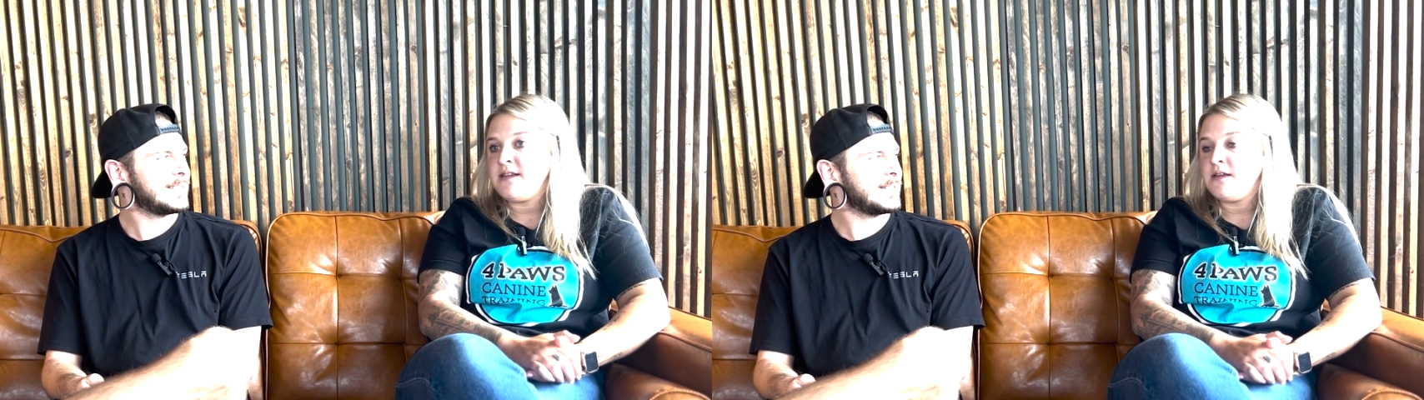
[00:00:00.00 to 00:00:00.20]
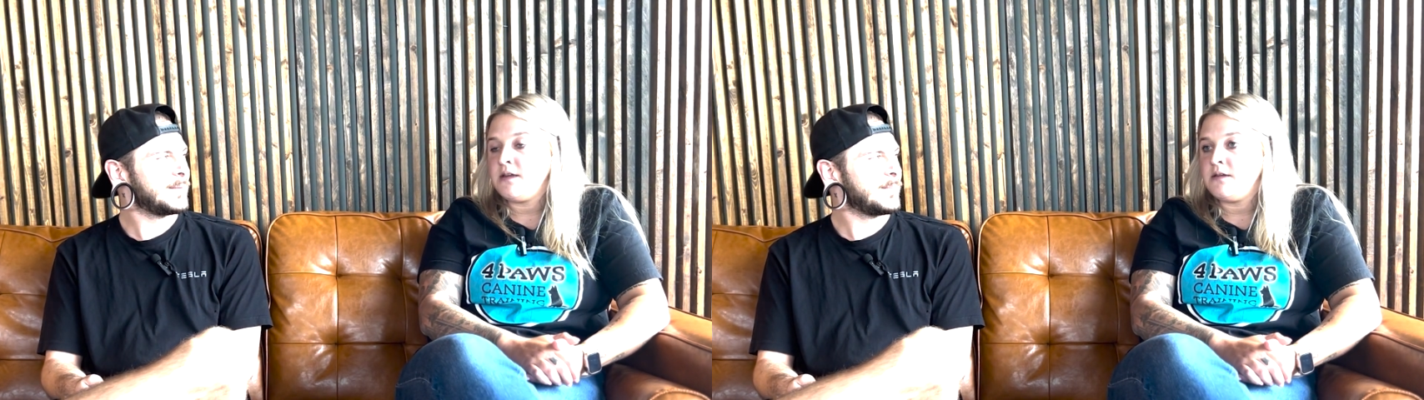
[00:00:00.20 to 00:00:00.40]

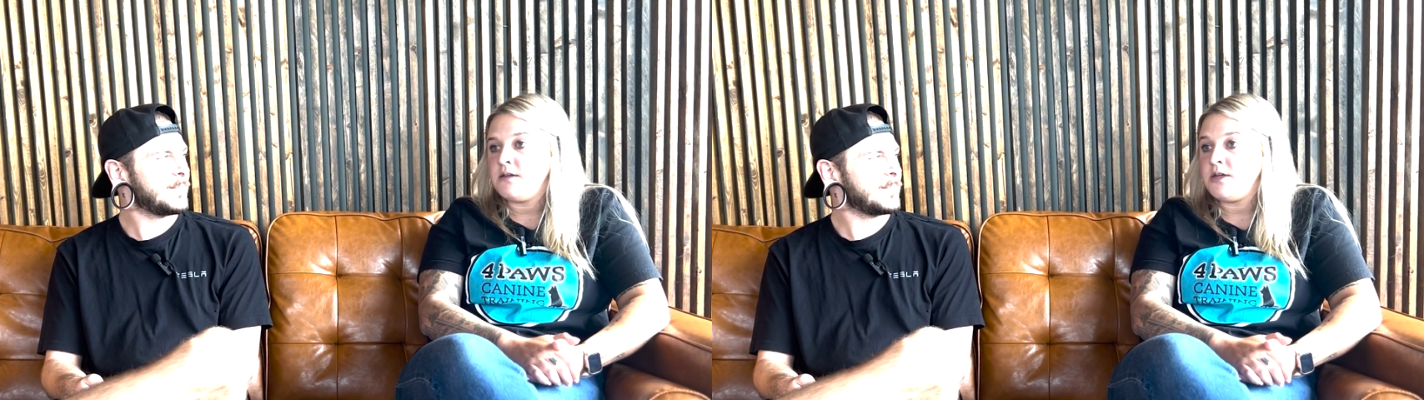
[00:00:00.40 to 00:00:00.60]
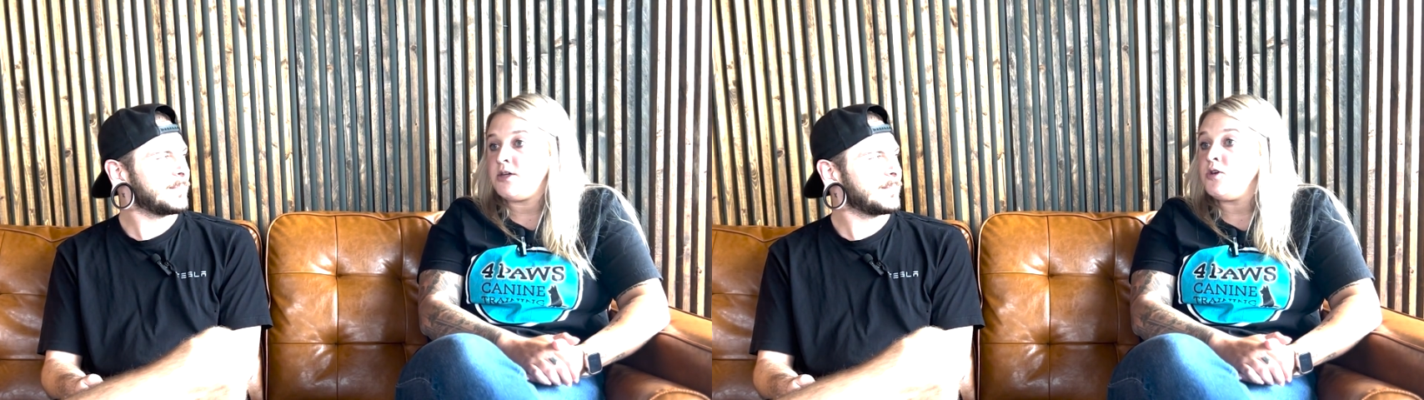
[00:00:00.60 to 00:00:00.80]

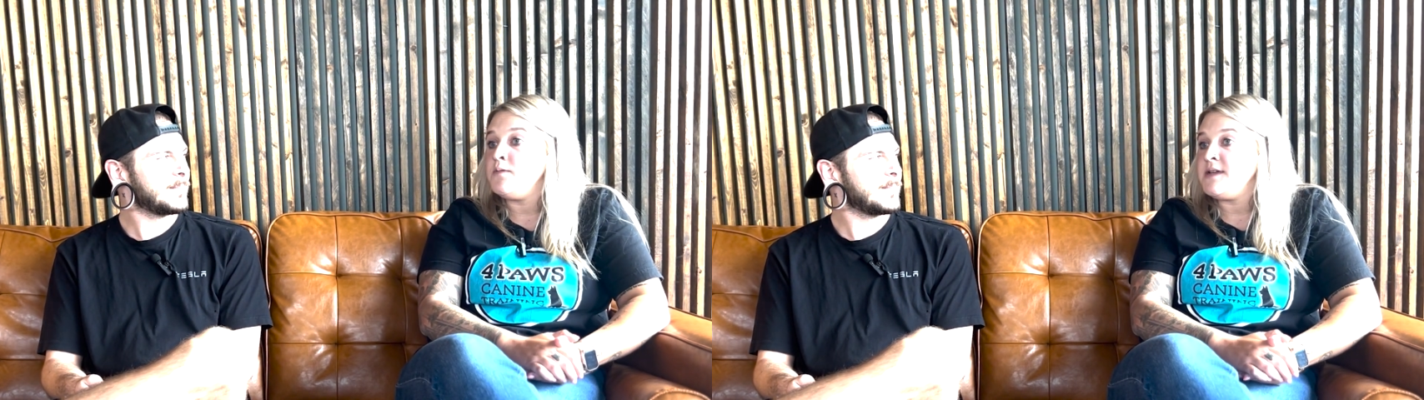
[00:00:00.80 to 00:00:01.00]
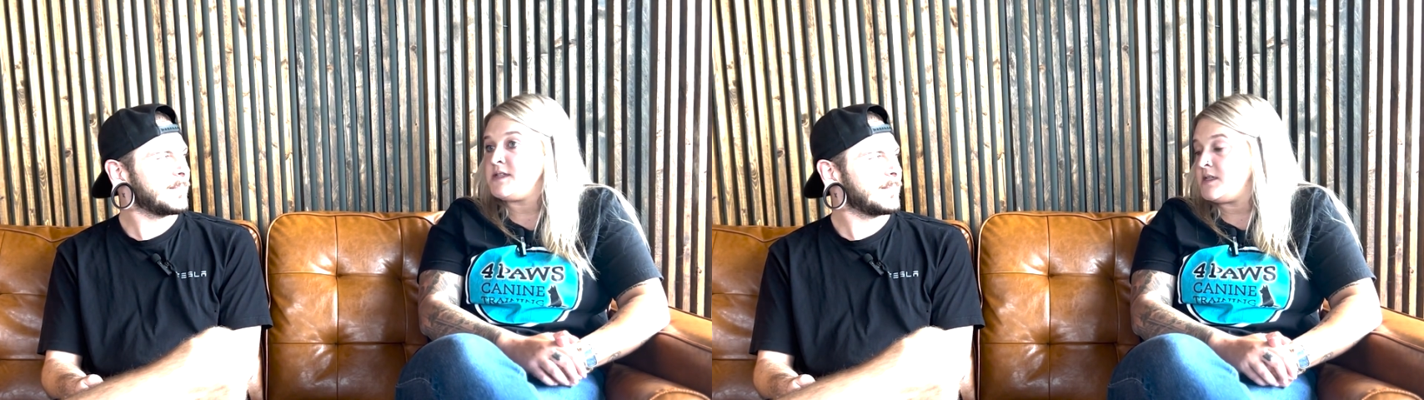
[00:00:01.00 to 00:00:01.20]
the
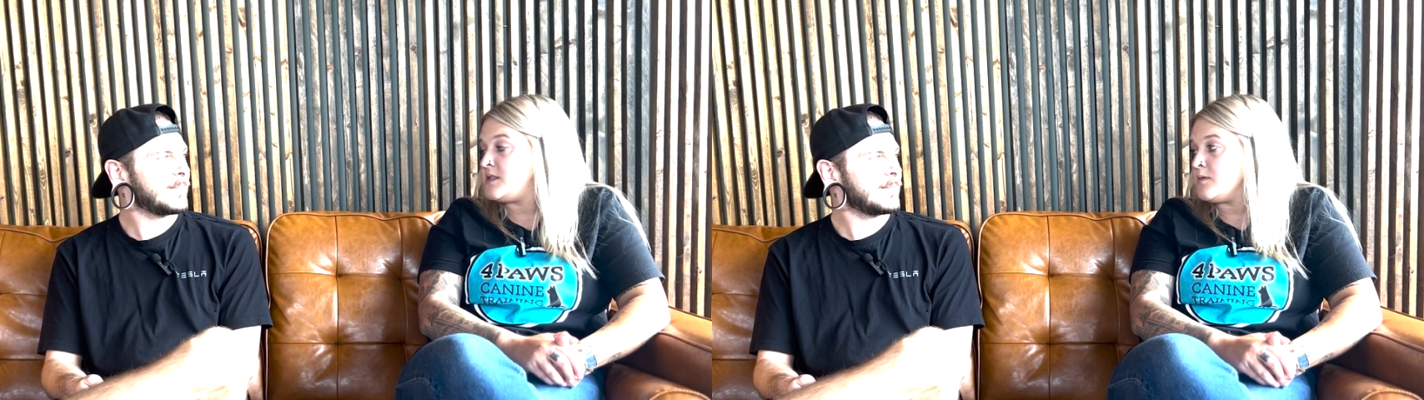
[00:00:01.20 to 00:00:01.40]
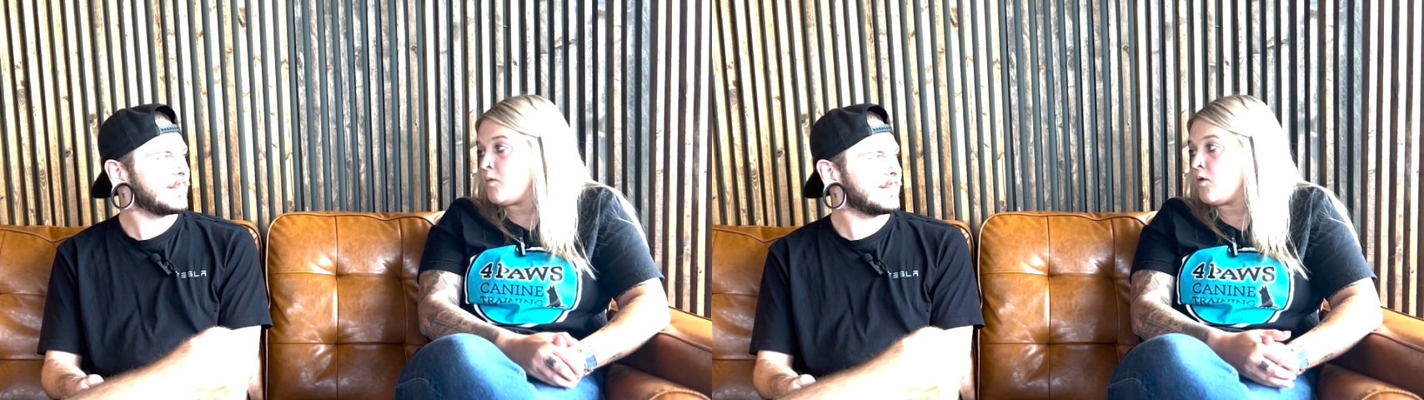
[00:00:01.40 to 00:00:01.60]
humans is
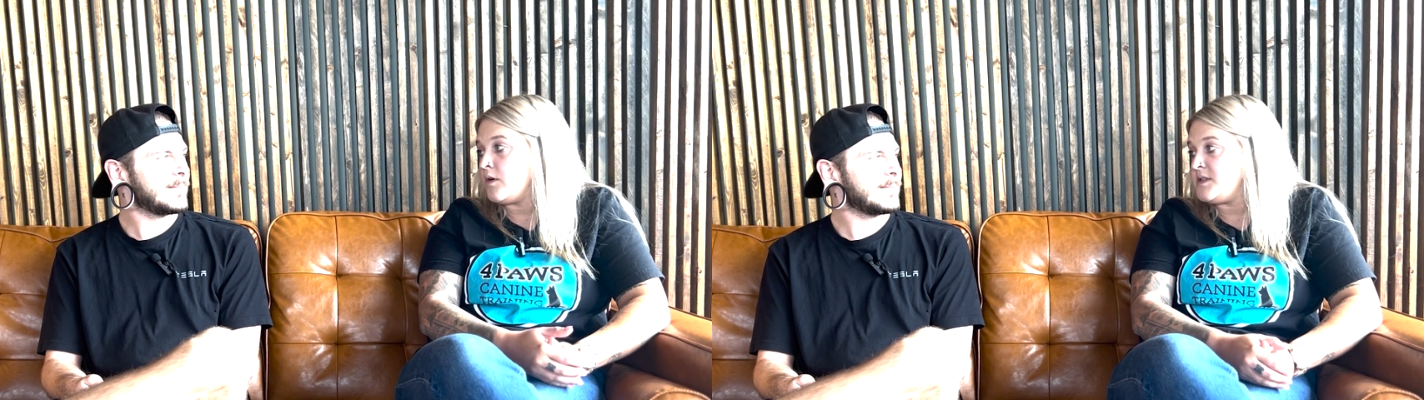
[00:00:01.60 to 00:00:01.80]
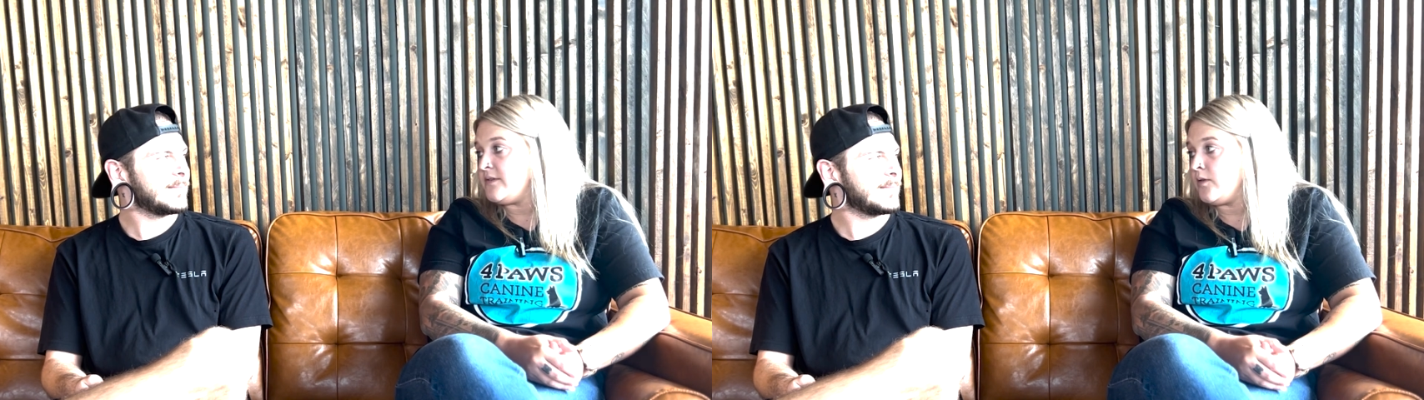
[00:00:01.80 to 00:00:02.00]
the
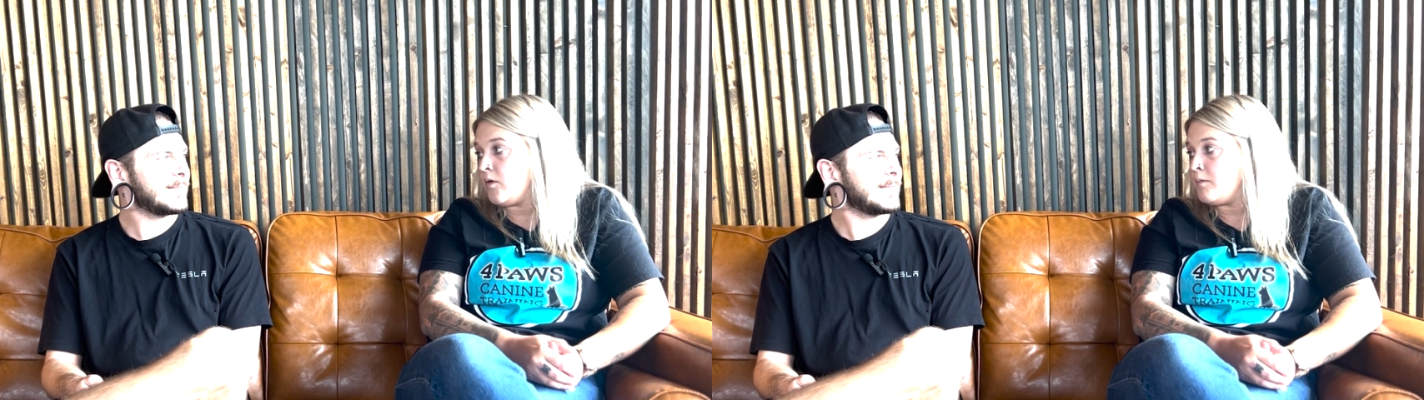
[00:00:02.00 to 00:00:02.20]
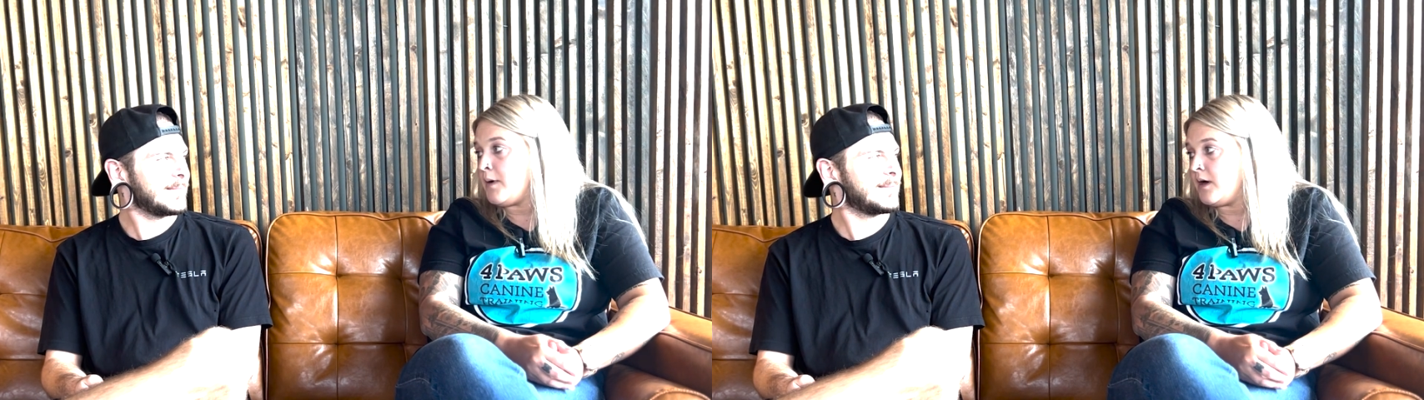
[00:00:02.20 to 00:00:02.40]
more
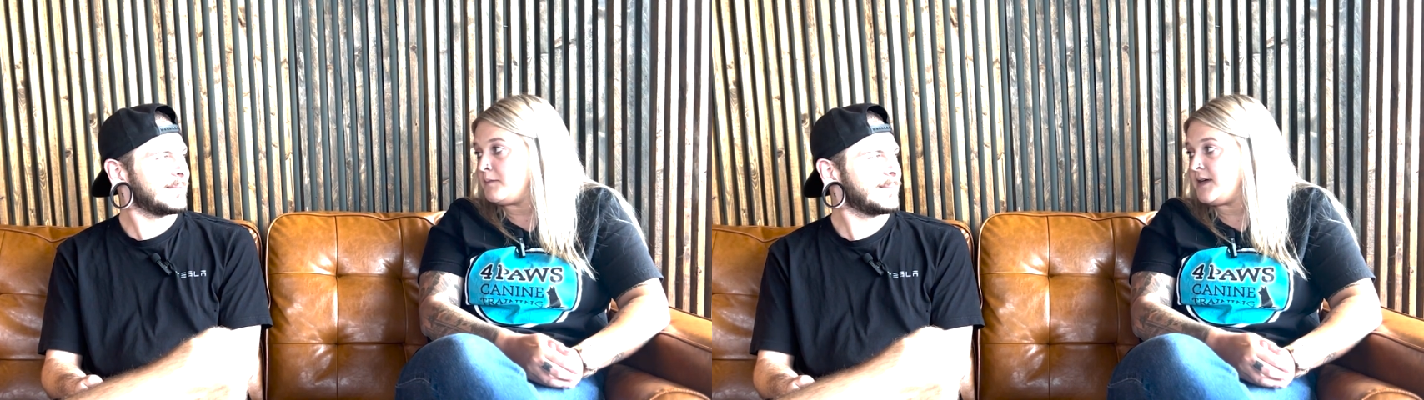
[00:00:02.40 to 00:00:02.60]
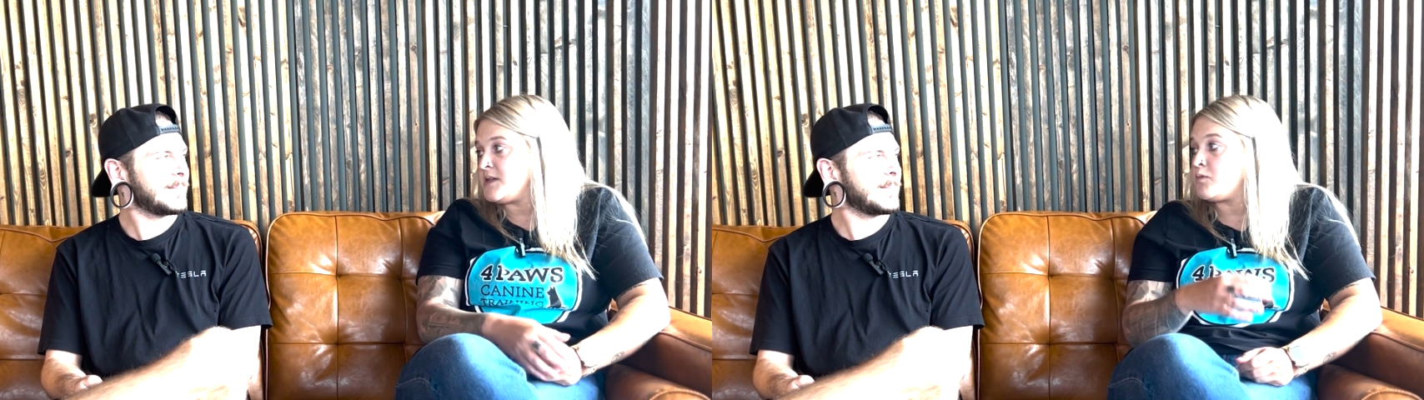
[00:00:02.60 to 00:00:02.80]
difficult part because